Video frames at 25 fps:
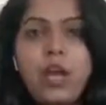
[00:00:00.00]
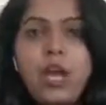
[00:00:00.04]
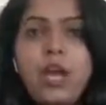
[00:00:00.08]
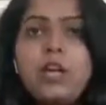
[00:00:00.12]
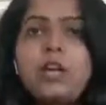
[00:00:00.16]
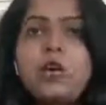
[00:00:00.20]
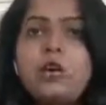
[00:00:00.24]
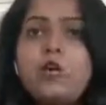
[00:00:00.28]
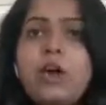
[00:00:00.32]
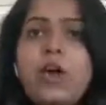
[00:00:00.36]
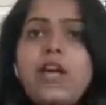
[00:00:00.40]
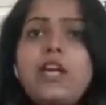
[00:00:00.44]

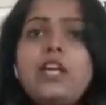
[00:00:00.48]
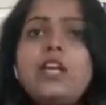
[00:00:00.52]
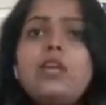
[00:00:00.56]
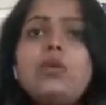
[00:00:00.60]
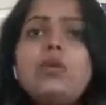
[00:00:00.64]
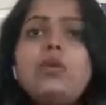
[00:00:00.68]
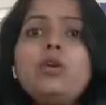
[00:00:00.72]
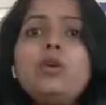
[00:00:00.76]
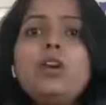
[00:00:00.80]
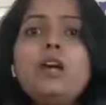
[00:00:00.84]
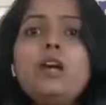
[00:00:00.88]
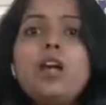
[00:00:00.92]
Try to
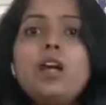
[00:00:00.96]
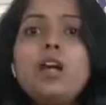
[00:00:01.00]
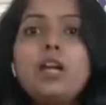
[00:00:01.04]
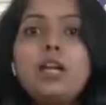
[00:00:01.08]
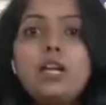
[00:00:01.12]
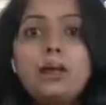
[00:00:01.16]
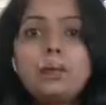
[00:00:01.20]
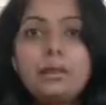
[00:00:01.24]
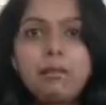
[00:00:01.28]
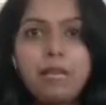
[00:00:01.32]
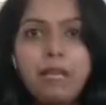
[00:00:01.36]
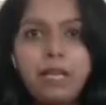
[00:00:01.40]

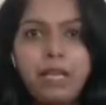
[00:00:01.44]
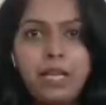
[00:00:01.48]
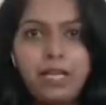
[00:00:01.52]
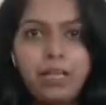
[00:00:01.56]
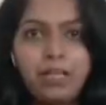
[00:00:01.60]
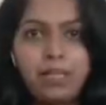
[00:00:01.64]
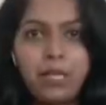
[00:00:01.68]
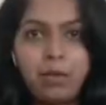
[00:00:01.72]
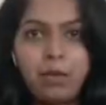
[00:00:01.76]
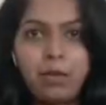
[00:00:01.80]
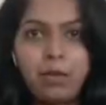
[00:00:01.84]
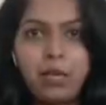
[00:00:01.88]
compare
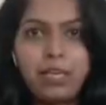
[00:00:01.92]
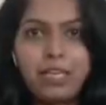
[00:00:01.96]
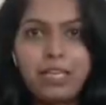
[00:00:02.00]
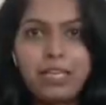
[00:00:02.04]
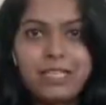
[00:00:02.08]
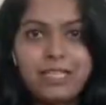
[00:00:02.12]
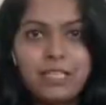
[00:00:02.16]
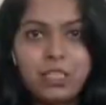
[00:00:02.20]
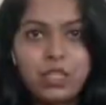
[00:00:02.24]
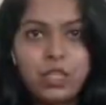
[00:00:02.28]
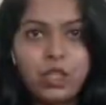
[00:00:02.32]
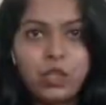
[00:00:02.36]
them
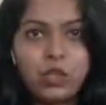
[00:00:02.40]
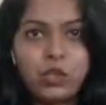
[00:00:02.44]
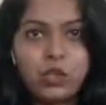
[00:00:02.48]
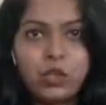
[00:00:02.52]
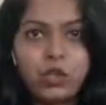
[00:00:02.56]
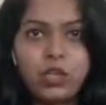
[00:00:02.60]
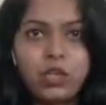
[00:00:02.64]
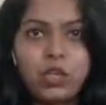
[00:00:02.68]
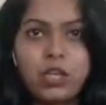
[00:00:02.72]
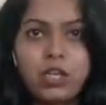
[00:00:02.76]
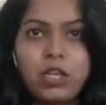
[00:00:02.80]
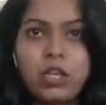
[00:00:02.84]
against each
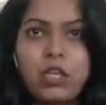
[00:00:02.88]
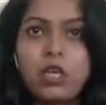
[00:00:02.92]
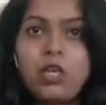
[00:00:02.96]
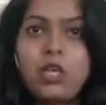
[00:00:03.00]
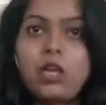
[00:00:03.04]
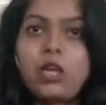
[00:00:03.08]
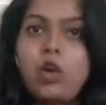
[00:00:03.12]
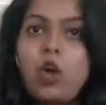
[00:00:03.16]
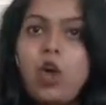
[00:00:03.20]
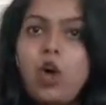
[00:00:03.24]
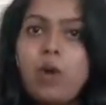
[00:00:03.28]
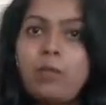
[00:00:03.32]
other.
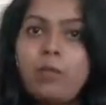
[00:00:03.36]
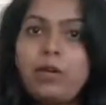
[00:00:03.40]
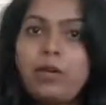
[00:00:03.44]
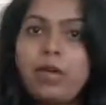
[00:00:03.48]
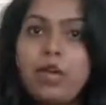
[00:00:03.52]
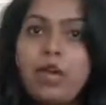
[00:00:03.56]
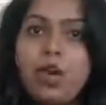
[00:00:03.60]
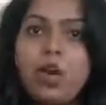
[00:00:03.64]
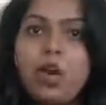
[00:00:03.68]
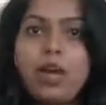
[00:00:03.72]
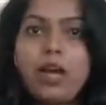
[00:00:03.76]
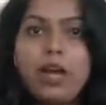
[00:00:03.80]
Common
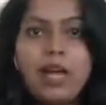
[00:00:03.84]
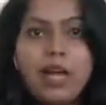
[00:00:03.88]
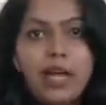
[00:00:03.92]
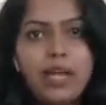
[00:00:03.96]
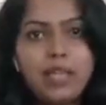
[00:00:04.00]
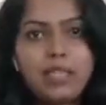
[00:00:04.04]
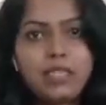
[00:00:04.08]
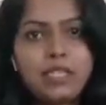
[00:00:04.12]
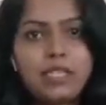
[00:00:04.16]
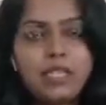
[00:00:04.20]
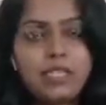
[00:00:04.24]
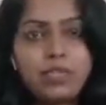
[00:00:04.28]
law and
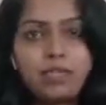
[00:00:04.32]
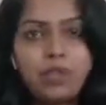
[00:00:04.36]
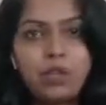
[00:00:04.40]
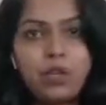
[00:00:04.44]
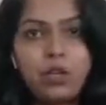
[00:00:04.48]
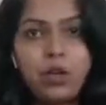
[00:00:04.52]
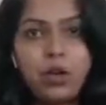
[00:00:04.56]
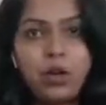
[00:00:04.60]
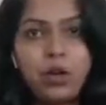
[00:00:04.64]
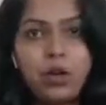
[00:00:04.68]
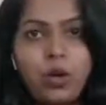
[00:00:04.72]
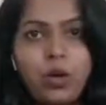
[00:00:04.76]
civil
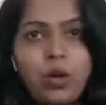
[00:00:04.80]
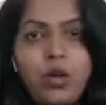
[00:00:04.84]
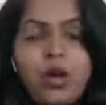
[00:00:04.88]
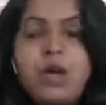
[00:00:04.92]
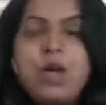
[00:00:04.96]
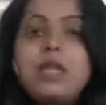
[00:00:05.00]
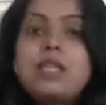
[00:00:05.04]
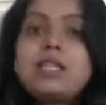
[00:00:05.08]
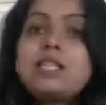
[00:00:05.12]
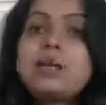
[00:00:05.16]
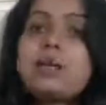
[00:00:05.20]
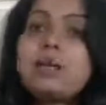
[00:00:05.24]
law,
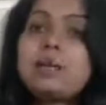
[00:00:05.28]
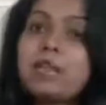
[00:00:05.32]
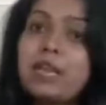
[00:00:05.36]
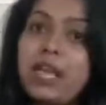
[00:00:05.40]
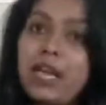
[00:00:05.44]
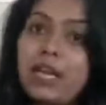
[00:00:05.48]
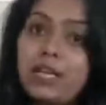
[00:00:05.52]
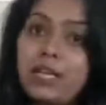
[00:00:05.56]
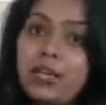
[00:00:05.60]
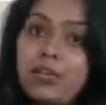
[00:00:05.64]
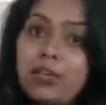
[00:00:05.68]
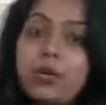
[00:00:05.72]

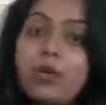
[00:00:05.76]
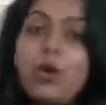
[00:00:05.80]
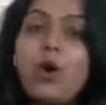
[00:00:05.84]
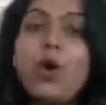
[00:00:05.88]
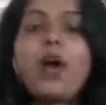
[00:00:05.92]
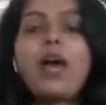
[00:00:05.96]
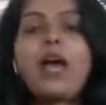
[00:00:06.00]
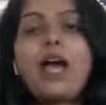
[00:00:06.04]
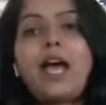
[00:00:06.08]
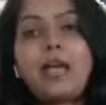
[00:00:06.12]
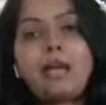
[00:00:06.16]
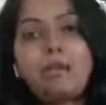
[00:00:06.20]
substantive law
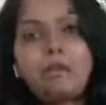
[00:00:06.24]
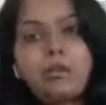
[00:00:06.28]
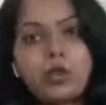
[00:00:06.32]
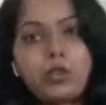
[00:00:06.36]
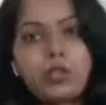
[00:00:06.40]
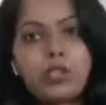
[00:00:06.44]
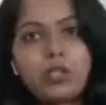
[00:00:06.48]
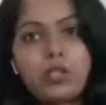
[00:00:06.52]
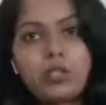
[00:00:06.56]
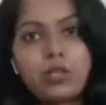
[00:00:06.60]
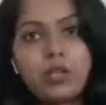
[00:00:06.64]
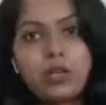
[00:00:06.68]
and
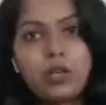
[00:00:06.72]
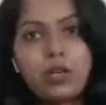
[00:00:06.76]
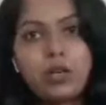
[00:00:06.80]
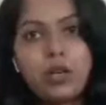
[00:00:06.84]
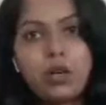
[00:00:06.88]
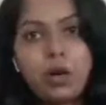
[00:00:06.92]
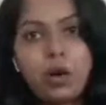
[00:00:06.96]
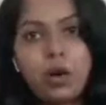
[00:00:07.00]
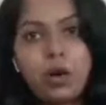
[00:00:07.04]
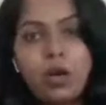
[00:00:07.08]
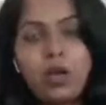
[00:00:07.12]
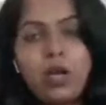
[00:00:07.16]
procedural
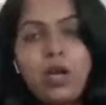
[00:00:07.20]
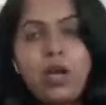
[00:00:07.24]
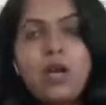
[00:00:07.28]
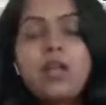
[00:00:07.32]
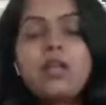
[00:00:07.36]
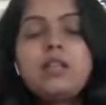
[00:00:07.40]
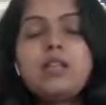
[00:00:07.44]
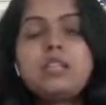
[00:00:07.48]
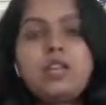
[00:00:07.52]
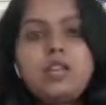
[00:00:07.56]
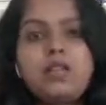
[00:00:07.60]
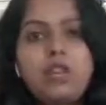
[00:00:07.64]
law,
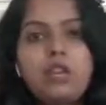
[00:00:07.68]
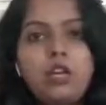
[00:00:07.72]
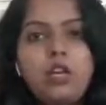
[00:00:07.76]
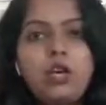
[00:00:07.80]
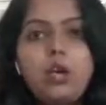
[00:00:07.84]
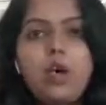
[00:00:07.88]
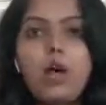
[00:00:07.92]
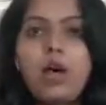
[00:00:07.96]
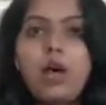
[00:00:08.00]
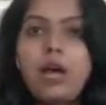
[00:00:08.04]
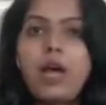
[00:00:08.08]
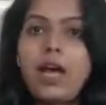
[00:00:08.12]
civil
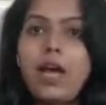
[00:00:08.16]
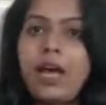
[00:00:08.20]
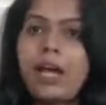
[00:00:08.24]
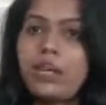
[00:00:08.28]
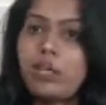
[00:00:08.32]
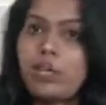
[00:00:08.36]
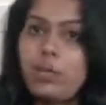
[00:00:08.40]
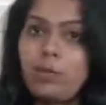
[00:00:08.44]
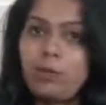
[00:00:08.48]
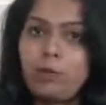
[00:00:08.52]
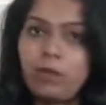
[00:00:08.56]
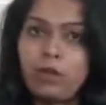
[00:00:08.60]
law and
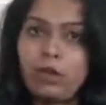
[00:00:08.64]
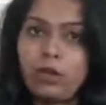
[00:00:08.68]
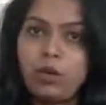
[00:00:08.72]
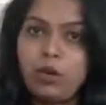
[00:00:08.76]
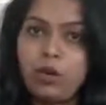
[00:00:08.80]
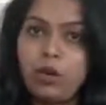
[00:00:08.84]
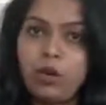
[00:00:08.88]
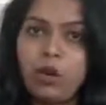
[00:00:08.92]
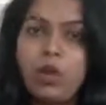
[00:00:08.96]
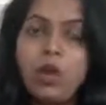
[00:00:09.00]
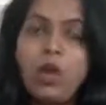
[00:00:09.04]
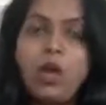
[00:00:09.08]
criminal
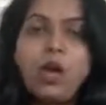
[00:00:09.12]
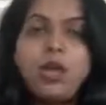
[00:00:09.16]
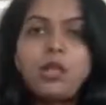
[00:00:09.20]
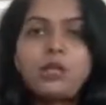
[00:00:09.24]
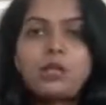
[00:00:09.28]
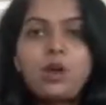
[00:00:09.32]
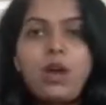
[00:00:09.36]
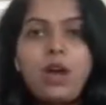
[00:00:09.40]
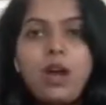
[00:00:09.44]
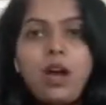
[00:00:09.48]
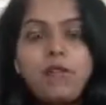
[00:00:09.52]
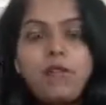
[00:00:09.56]
law. So
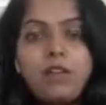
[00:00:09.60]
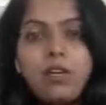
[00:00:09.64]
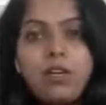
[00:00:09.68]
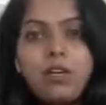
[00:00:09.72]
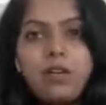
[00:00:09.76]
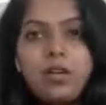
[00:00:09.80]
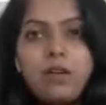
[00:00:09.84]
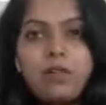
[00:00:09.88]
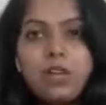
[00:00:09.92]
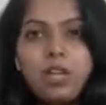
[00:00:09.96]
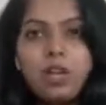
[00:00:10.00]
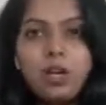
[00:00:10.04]
after
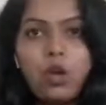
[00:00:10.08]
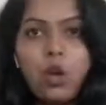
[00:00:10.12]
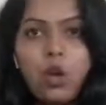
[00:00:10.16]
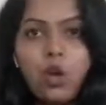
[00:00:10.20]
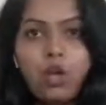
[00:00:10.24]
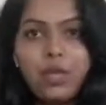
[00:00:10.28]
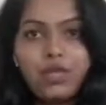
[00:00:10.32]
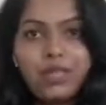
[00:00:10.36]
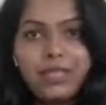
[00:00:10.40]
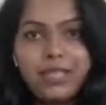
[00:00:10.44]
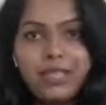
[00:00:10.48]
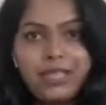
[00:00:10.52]
covering all
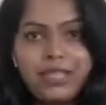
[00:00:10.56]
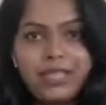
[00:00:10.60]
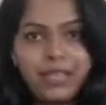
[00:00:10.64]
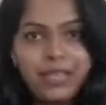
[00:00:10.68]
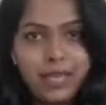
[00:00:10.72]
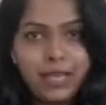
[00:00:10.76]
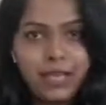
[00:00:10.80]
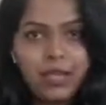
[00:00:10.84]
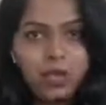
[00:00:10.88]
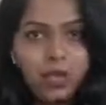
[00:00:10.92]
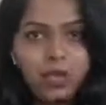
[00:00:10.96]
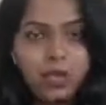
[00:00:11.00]
these
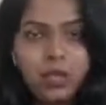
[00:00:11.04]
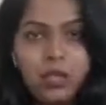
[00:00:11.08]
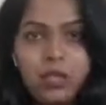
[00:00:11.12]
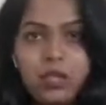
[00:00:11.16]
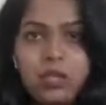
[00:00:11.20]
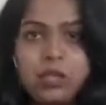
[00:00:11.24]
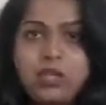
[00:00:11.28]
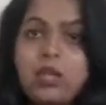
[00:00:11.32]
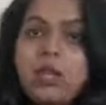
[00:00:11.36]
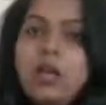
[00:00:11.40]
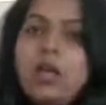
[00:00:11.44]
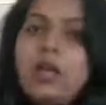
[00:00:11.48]
categories,
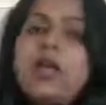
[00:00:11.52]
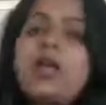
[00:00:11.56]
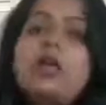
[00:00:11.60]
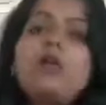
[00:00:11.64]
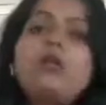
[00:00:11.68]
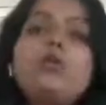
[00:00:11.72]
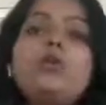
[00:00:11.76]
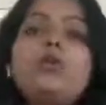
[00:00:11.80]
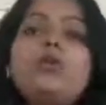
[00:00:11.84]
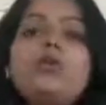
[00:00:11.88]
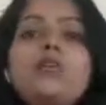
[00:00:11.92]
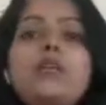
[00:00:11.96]

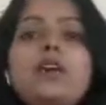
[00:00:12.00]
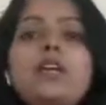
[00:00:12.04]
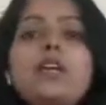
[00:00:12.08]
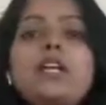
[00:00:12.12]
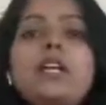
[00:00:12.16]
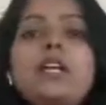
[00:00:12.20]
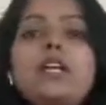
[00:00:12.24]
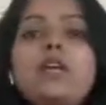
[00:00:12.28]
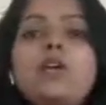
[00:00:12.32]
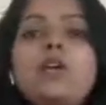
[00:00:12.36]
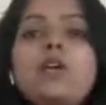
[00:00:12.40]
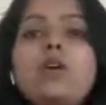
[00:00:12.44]
don't
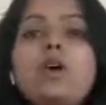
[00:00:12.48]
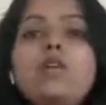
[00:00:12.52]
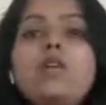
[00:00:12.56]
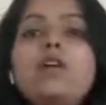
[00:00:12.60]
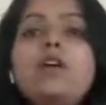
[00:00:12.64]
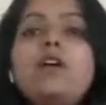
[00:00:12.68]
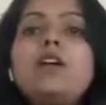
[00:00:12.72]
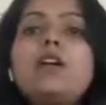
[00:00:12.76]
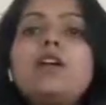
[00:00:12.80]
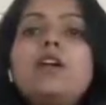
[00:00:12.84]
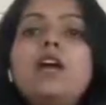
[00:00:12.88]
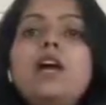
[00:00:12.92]
forget to
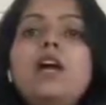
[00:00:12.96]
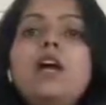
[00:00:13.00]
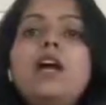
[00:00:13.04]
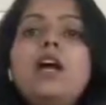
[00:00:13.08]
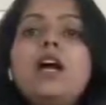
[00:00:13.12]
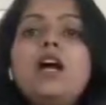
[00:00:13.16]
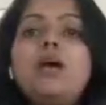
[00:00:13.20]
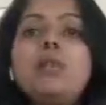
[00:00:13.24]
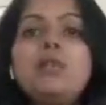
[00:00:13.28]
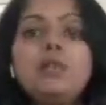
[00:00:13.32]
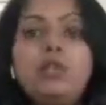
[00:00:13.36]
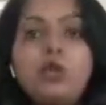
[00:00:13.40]
cover
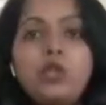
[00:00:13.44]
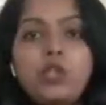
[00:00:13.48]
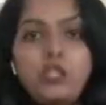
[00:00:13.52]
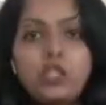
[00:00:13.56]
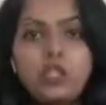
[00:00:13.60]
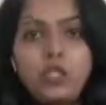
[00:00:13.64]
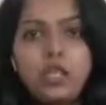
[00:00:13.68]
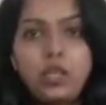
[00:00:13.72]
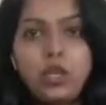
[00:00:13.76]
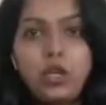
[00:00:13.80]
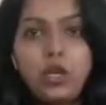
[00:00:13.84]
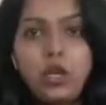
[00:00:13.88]

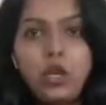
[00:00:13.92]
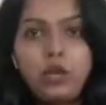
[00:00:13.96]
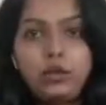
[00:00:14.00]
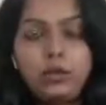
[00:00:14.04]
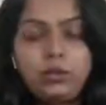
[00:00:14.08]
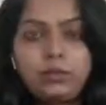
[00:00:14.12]
personal law,